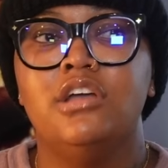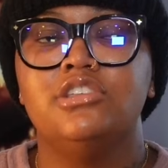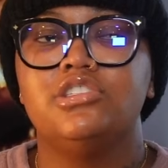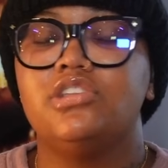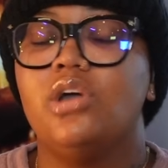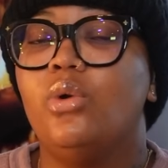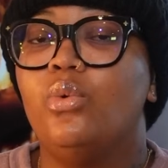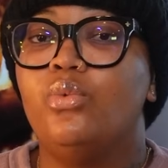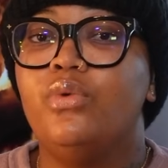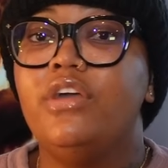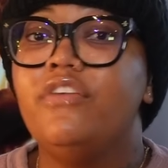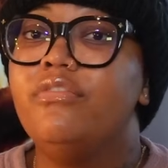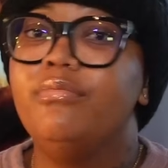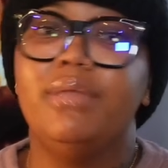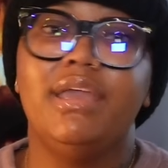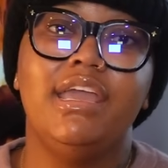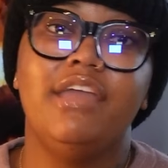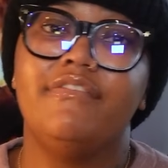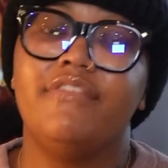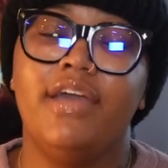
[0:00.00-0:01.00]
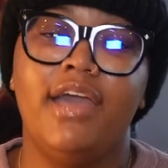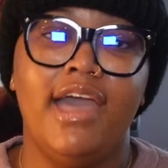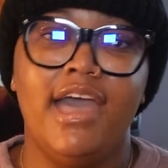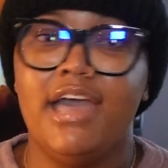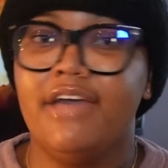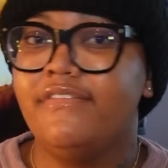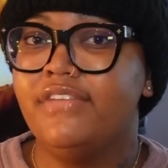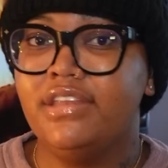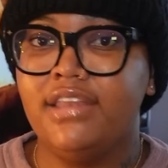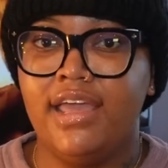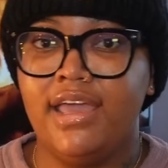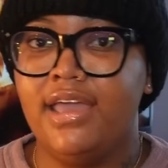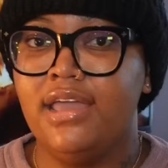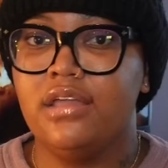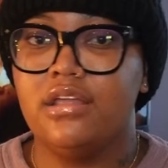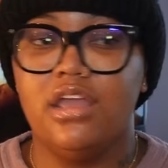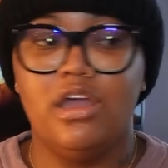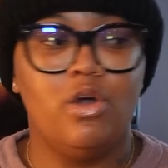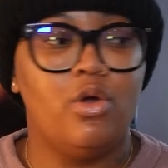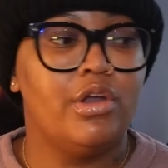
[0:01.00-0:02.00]
So with me even having
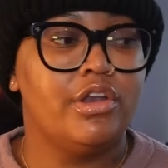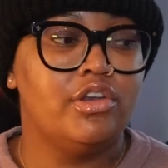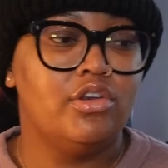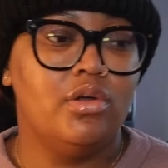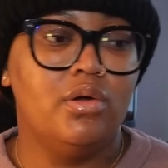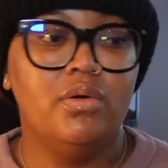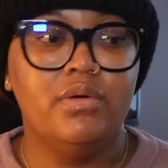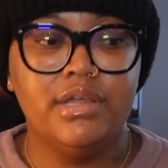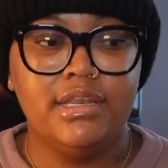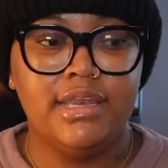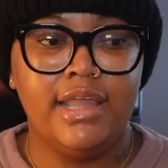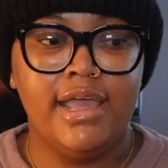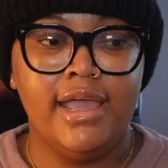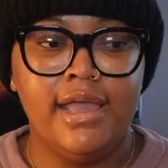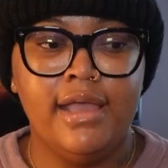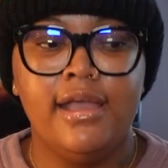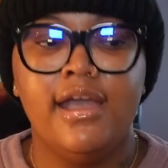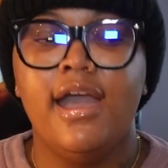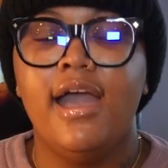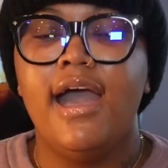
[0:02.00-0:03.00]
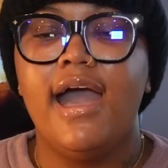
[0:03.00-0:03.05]
that or knowing that,